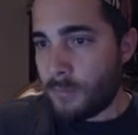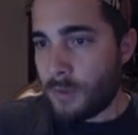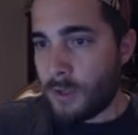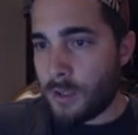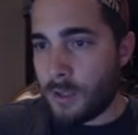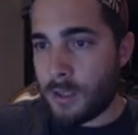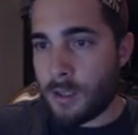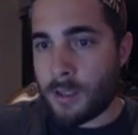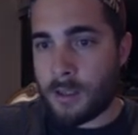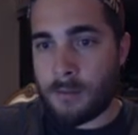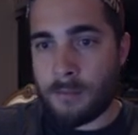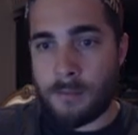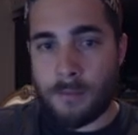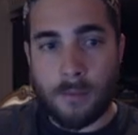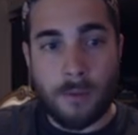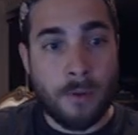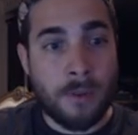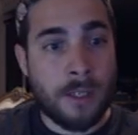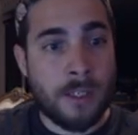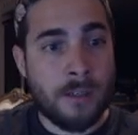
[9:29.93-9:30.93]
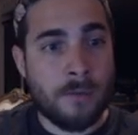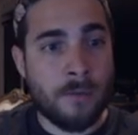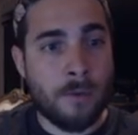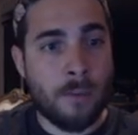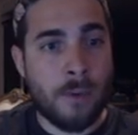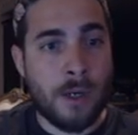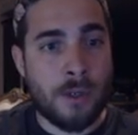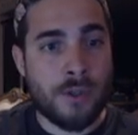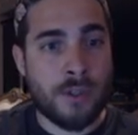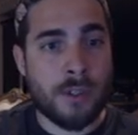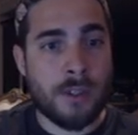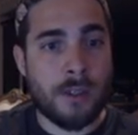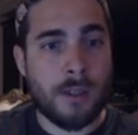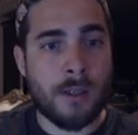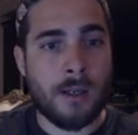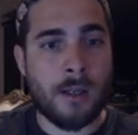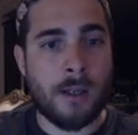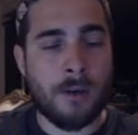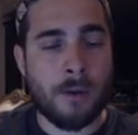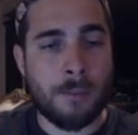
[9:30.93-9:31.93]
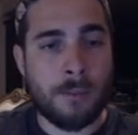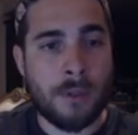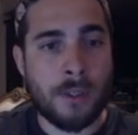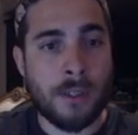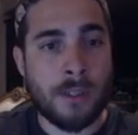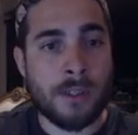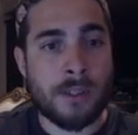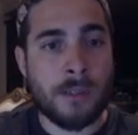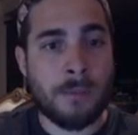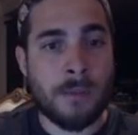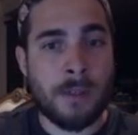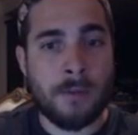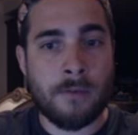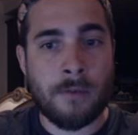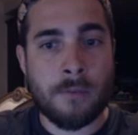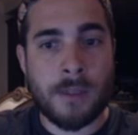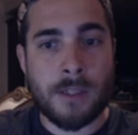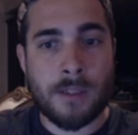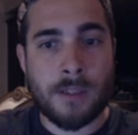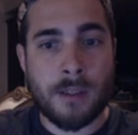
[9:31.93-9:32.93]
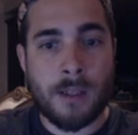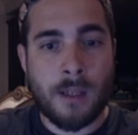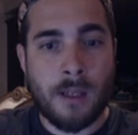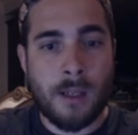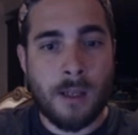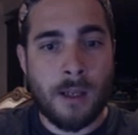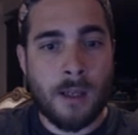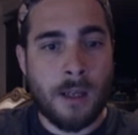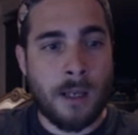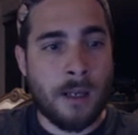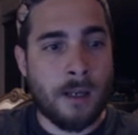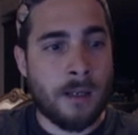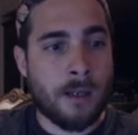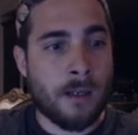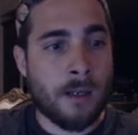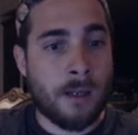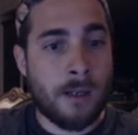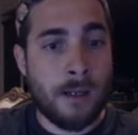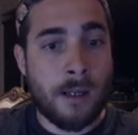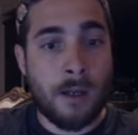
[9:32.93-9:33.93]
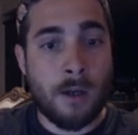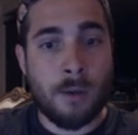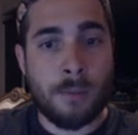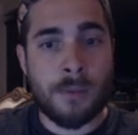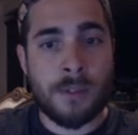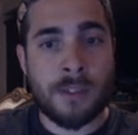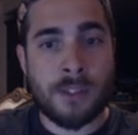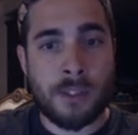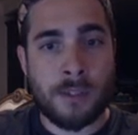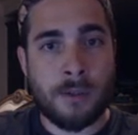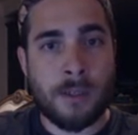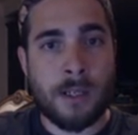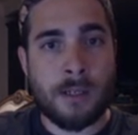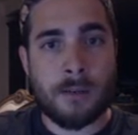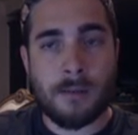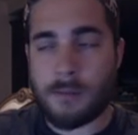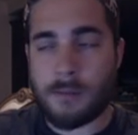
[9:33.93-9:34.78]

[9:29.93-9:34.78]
Well, thank you for watching. I hope you learned something from this. And yeah, hope to see you again.